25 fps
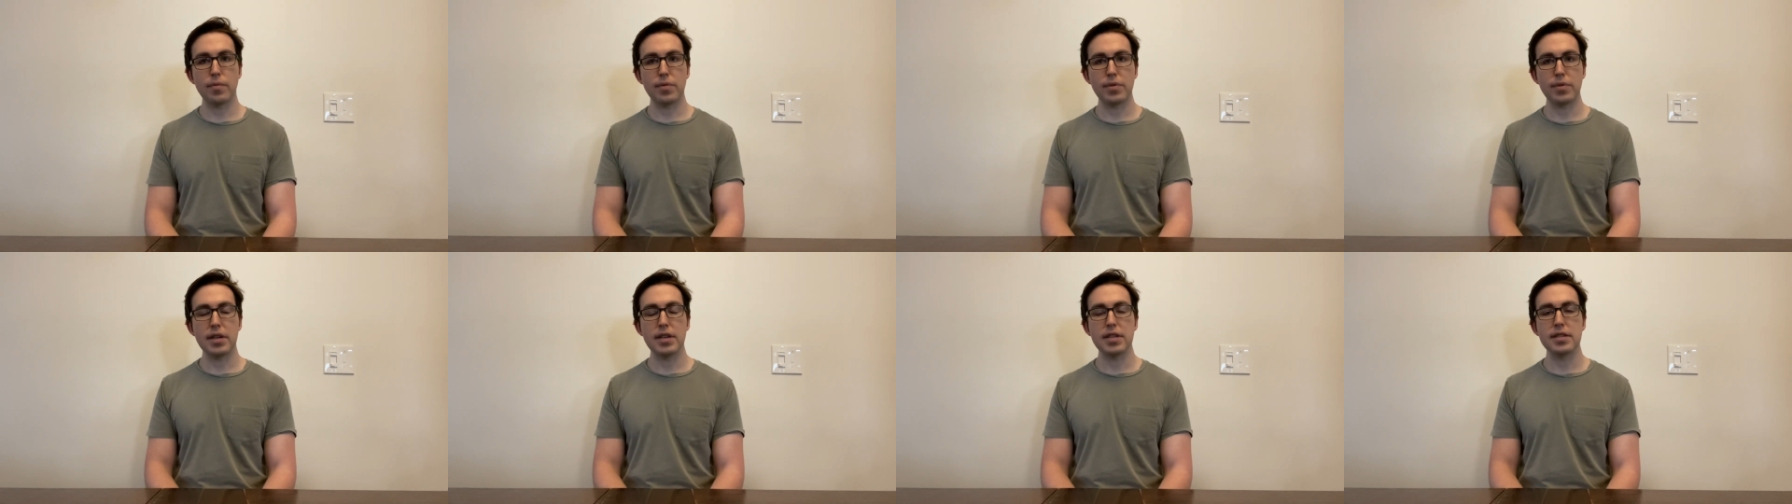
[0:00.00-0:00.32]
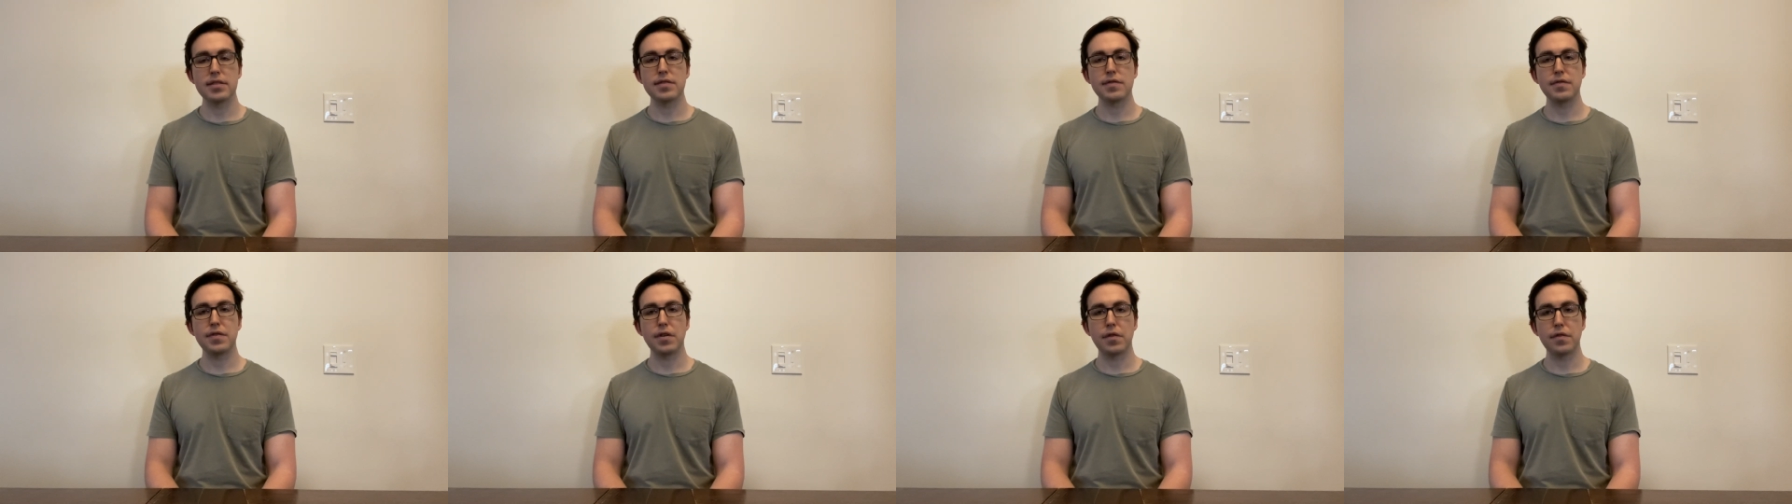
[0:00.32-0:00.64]

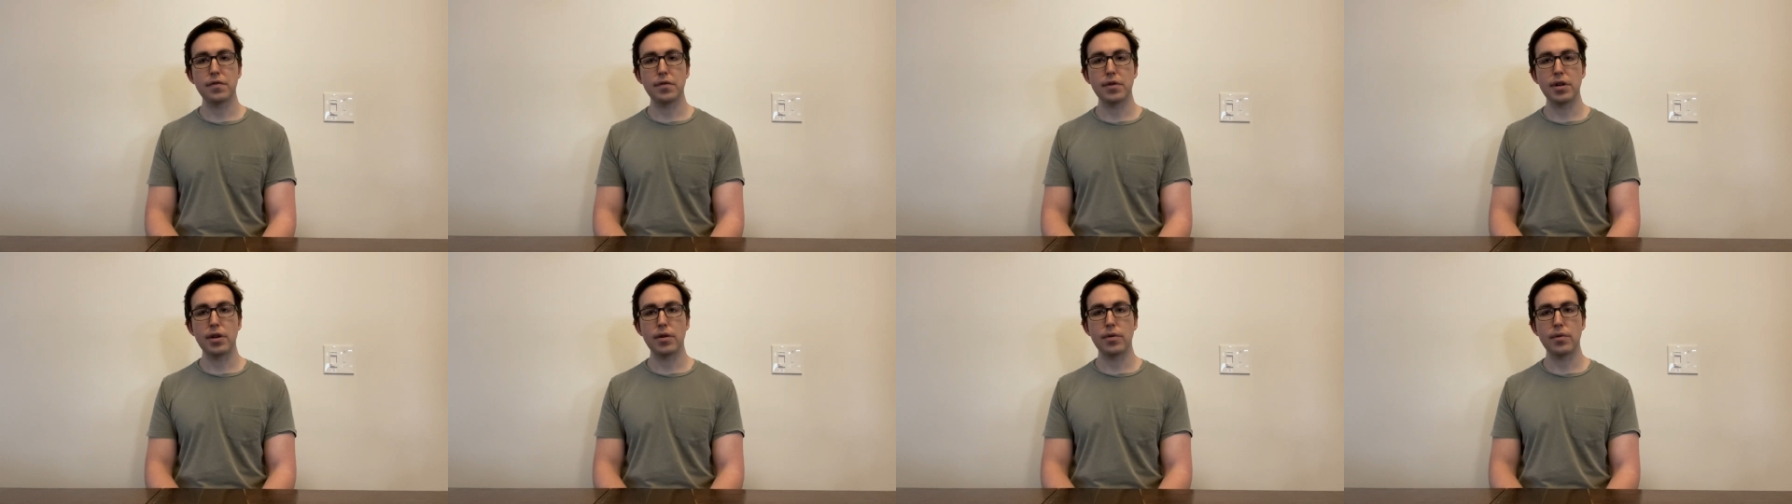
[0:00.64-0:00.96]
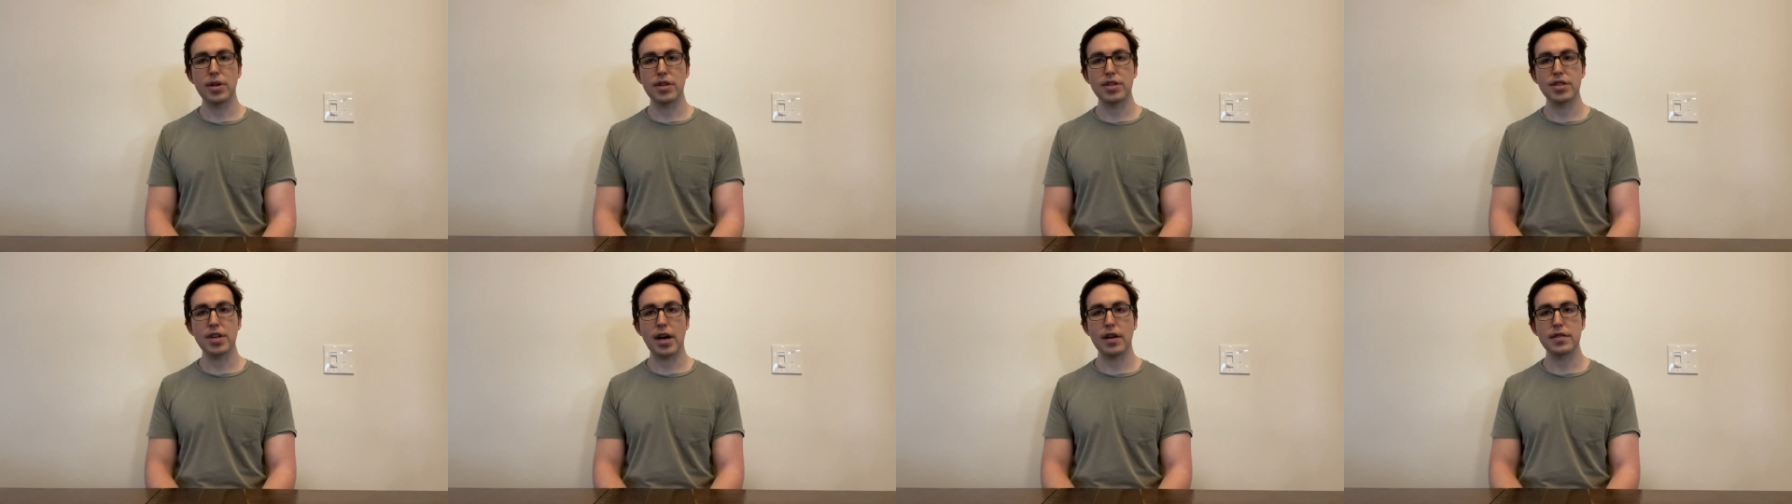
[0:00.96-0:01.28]
please feel free to
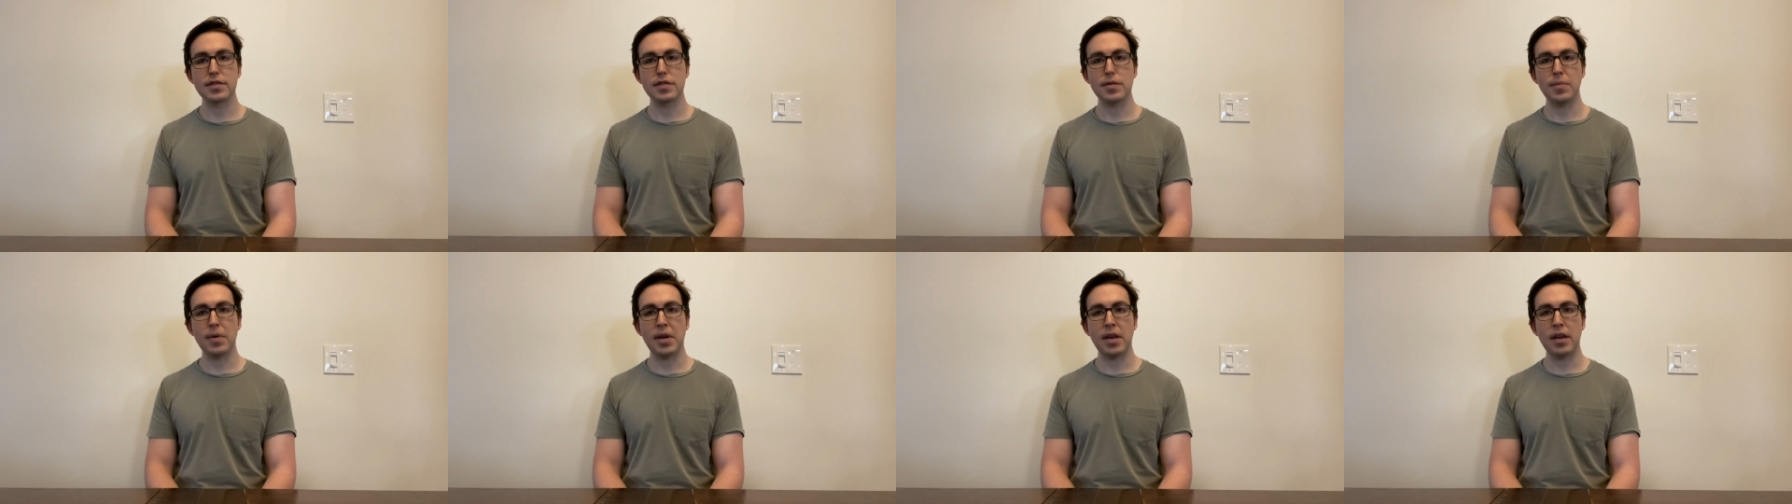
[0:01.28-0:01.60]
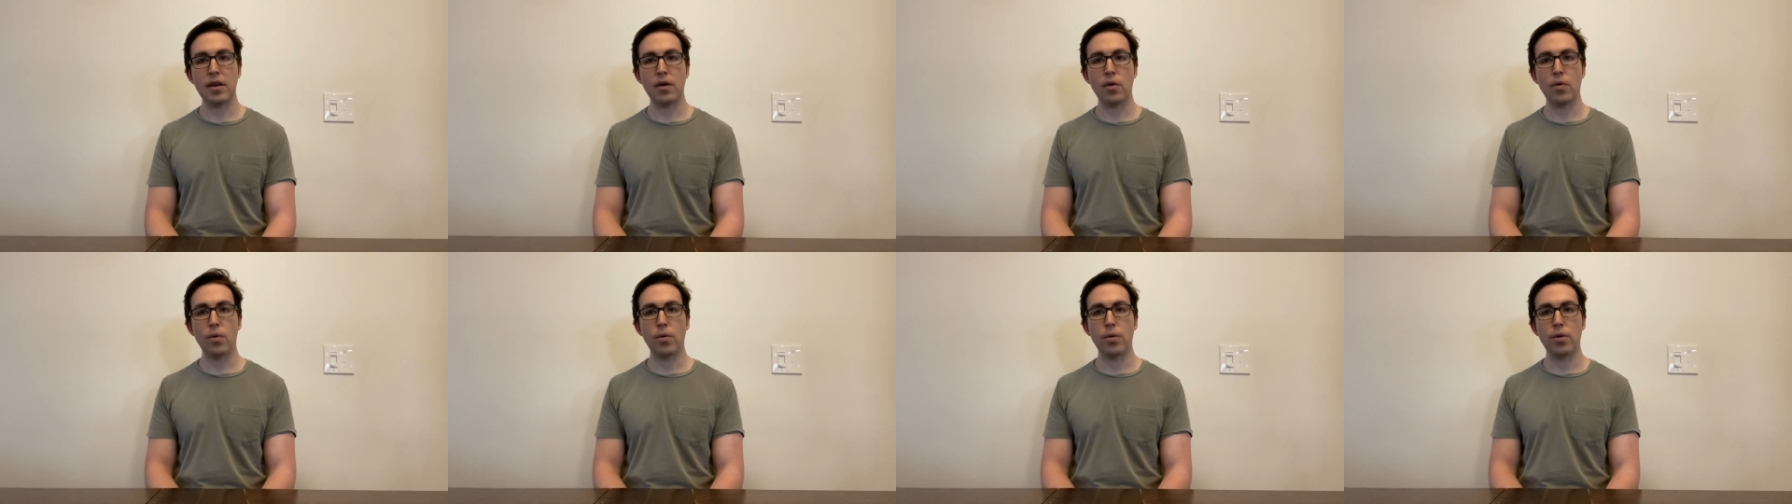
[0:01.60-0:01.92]
reach out to me
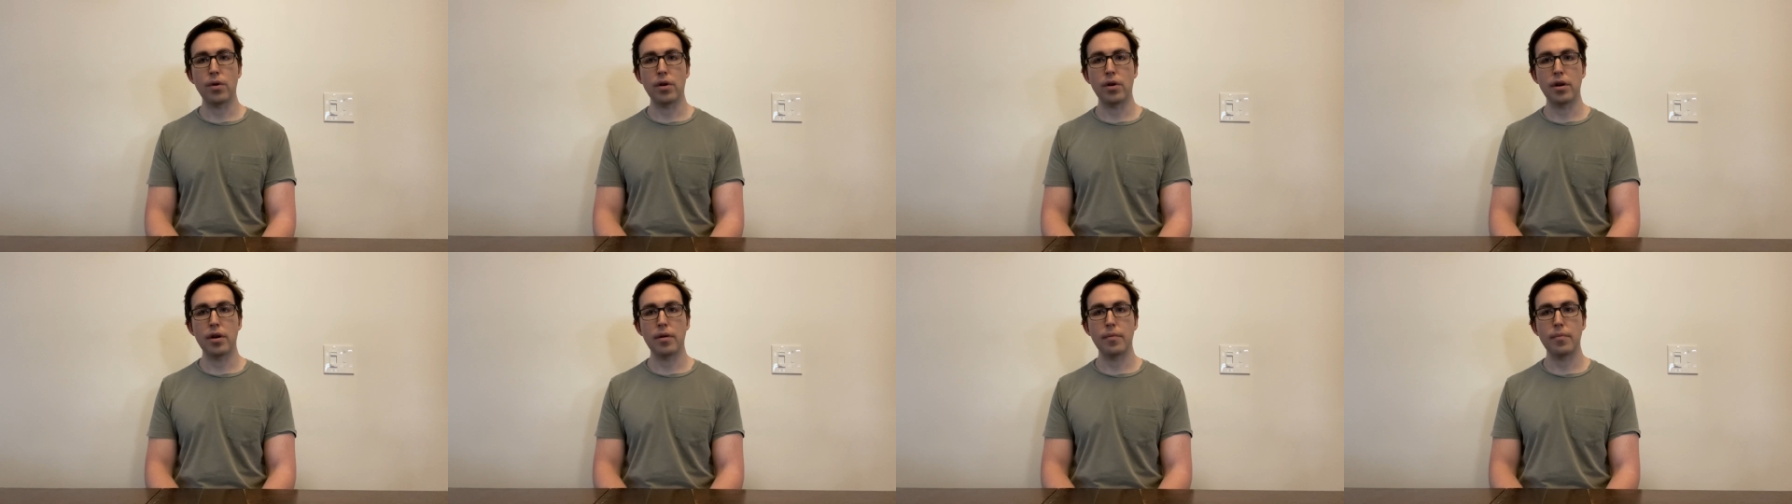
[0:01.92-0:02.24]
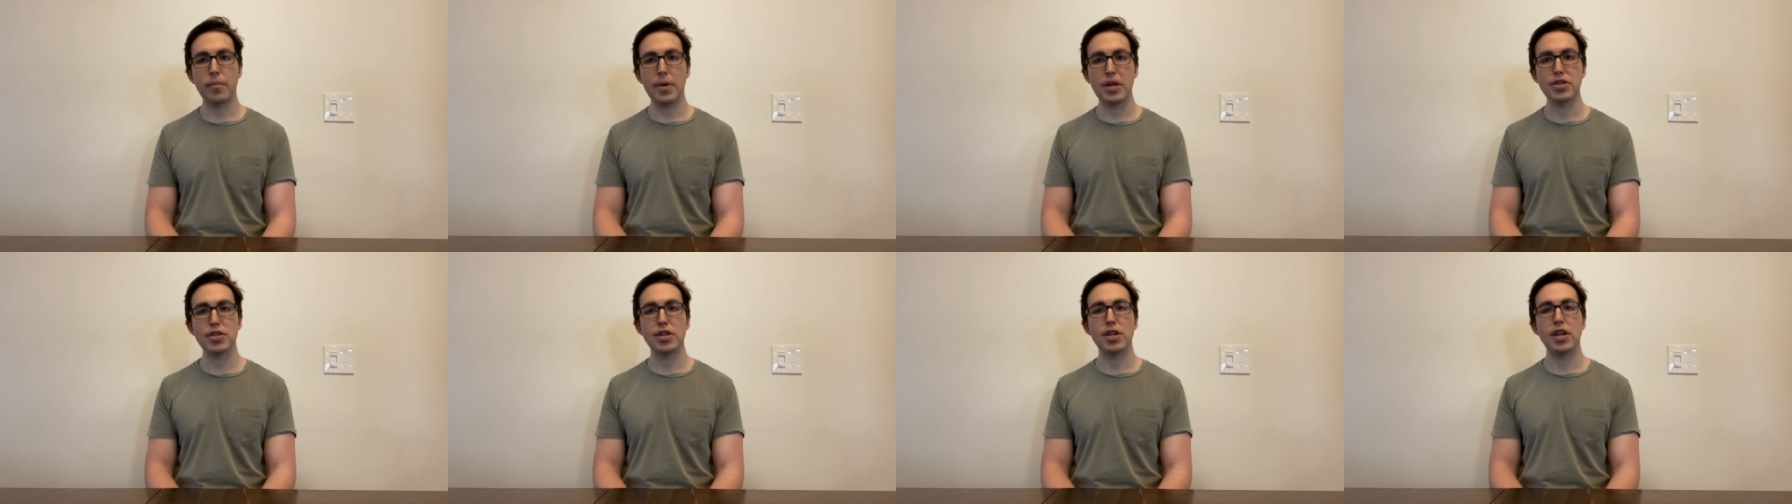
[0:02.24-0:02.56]
or
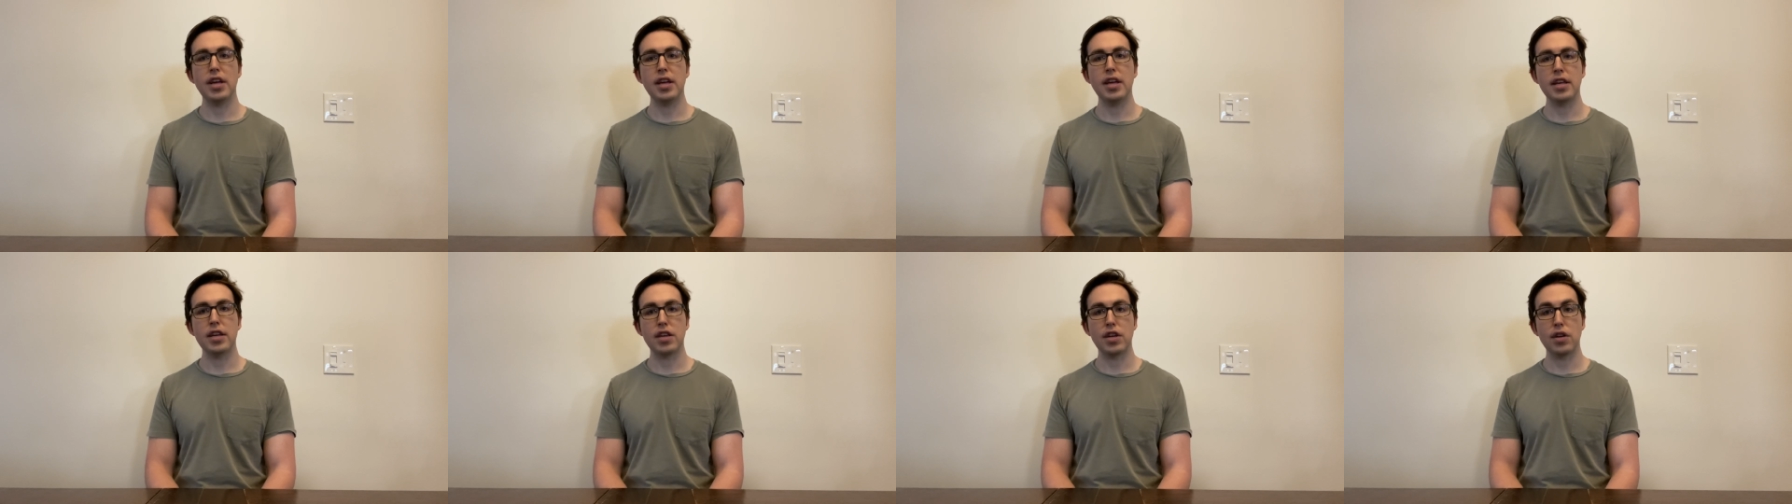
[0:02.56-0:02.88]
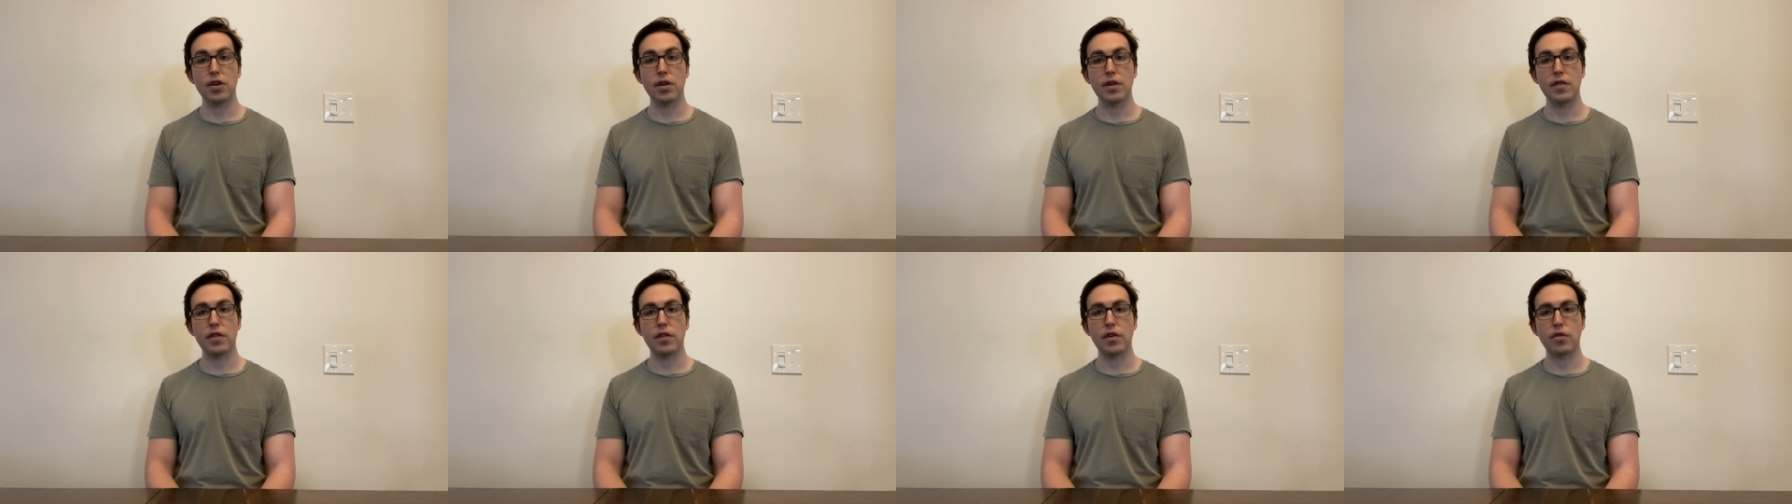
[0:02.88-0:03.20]
mention it here
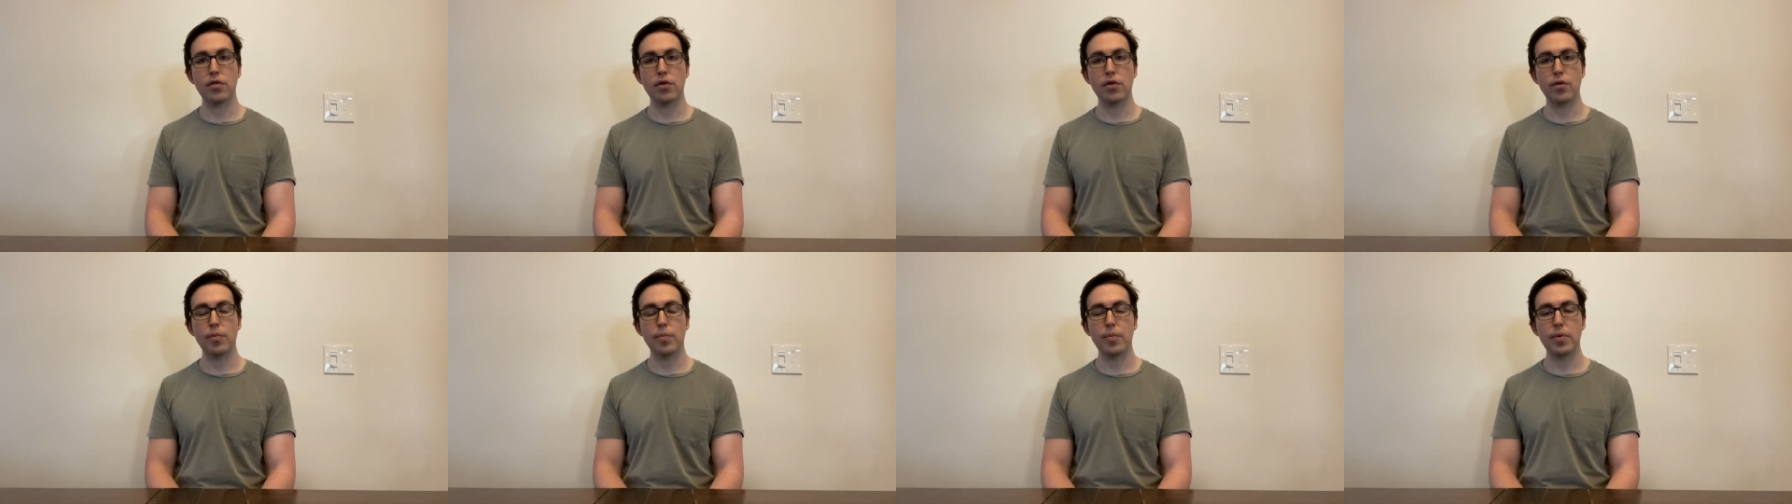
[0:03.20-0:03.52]
in the group,